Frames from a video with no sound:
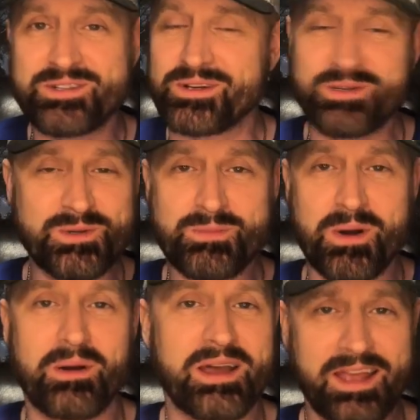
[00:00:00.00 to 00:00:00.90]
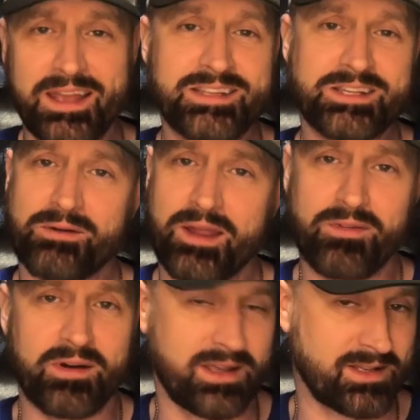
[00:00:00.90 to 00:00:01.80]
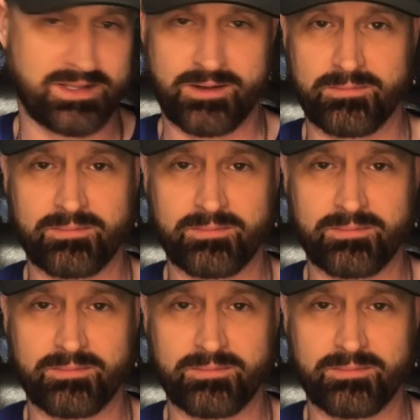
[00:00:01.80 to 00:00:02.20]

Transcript: They're too small, and it's a graveyard headstone.